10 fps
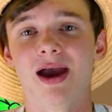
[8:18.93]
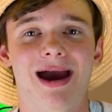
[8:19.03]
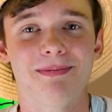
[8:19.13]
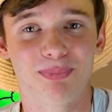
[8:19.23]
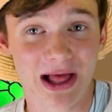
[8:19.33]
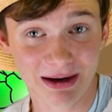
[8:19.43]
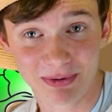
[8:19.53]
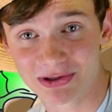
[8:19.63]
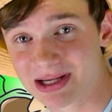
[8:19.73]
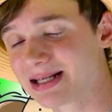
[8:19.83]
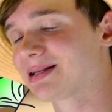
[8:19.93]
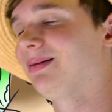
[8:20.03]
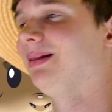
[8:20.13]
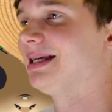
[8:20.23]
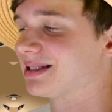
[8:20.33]
And Blackbeard says,
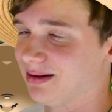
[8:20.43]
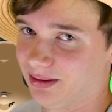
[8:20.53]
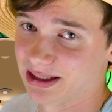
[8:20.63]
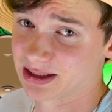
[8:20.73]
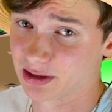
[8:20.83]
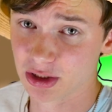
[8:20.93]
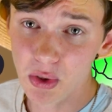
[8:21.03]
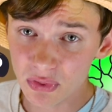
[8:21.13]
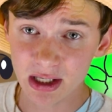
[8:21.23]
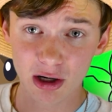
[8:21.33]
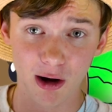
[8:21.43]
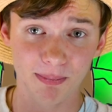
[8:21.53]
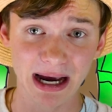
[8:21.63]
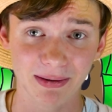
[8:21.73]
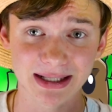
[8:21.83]
listen, you think all
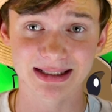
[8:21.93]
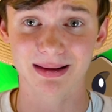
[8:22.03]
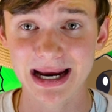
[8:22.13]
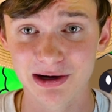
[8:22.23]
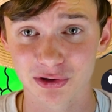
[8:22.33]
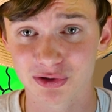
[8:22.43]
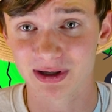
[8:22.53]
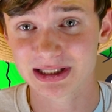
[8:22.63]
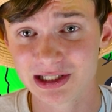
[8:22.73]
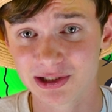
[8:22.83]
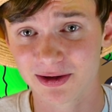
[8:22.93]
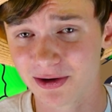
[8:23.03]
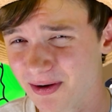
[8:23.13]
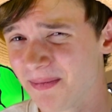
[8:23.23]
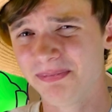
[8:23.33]
pirates like or trust each
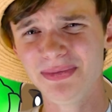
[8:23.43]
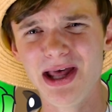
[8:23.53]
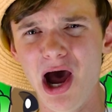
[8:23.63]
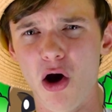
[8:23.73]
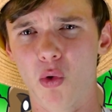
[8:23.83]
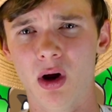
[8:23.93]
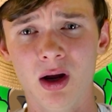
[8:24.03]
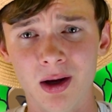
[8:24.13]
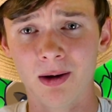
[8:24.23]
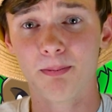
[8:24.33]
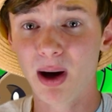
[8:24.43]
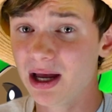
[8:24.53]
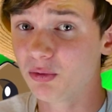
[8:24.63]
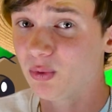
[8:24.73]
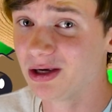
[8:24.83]
other? No,
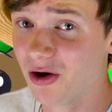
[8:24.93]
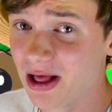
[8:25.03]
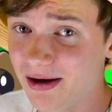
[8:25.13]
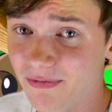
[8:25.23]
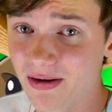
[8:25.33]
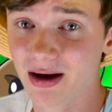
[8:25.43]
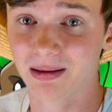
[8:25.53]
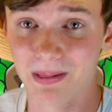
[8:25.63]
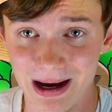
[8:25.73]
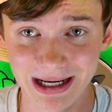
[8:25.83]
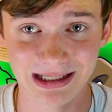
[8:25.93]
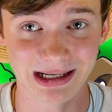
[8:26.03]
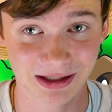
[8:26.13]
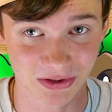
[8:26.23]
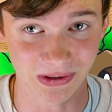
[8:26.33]
but we all have aligned
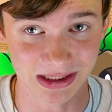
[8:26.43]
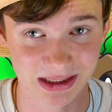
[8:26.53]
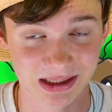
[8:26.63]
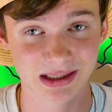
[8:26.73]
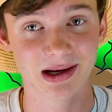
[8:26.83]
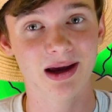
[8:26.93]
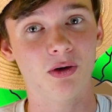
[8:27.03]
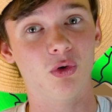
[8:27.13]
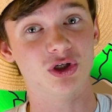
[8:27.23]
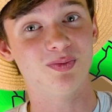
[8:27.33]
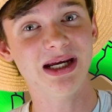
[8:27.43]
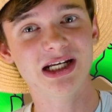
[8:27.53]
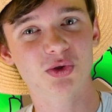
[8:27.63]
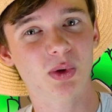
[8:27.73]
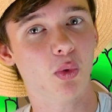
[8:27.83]
interests, which
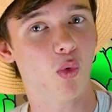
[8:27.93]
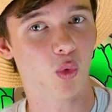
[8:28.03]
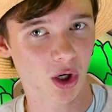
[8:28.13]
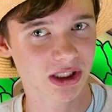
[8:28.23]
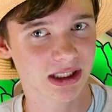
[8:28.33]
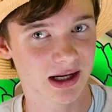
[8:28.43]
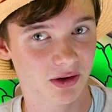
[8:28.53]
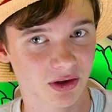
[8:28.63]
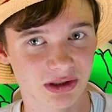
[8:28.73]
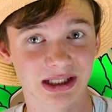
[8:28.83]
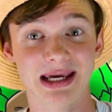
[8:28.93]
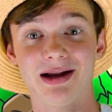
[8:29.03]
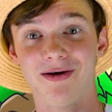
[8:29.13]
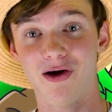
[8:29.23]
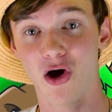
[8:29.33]
means we will work together to get
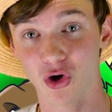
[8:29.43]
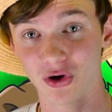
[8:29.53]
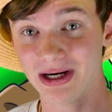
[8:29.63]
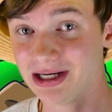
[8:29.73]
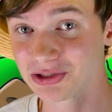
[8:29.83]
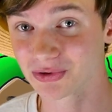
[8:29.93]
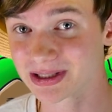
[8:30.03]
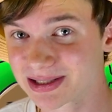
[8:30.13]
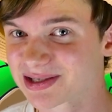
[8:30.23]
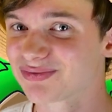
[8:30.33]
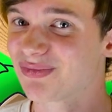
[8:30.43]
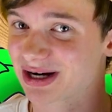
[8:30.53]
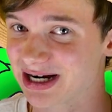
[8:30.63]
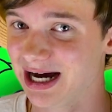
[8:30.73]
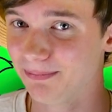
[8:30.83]
our interests
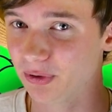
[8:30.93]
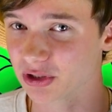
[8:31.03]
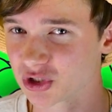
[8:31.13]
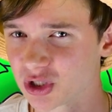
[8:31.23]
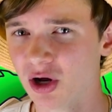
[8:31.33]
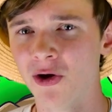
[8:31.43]
accomplished.